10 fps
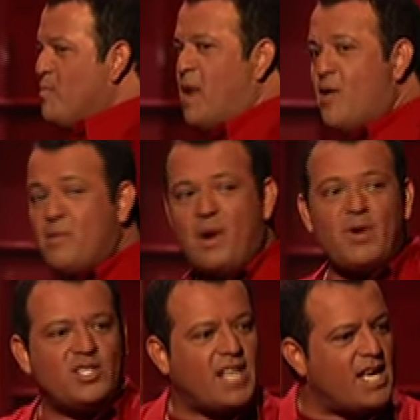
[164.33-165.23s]
I remember
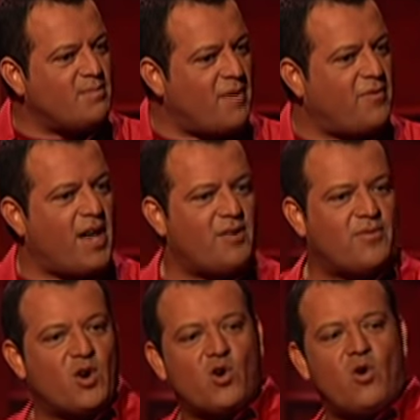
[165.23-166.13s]
I used to ask my father
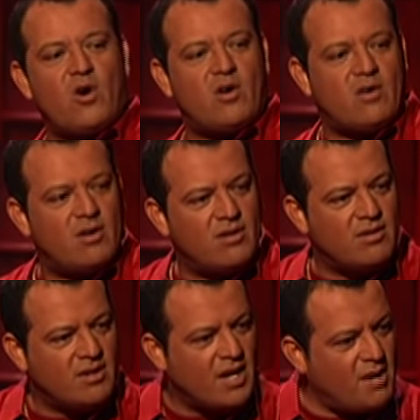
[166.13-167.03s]
for a quarter,
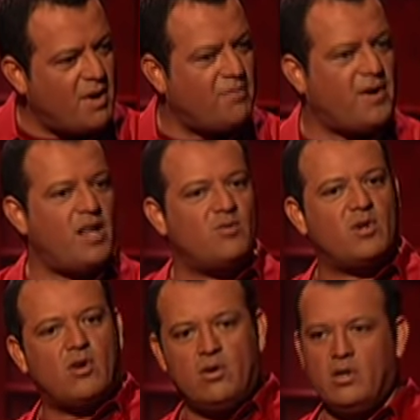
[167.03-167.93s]
and my father
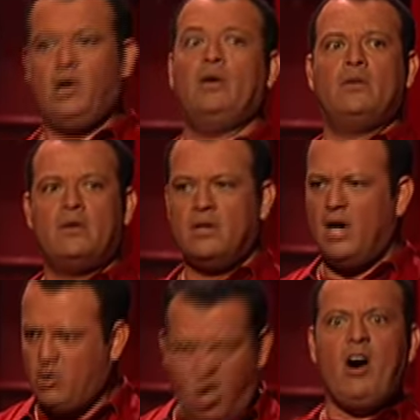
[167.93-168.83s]
would go, huh,
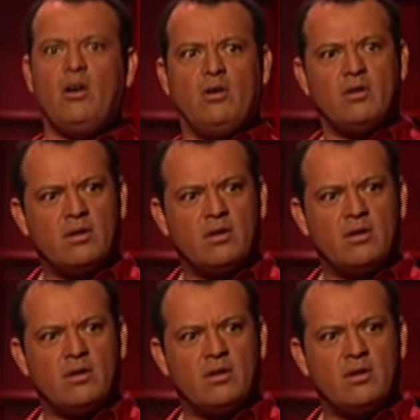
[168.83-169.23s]
a quarter?